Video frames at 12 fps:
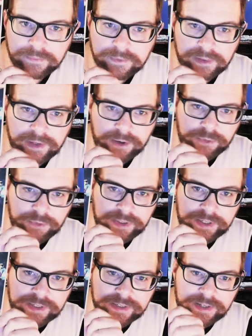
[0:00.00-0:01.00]
Yeah,
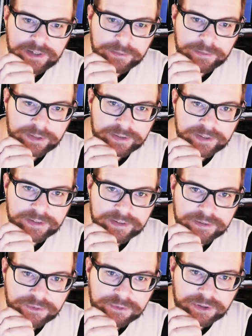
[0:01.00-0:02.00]
really excited about
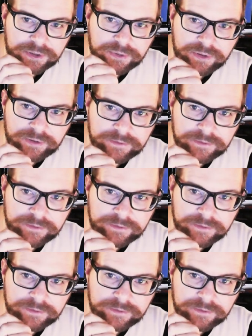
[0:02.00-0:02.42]
this. Really cool.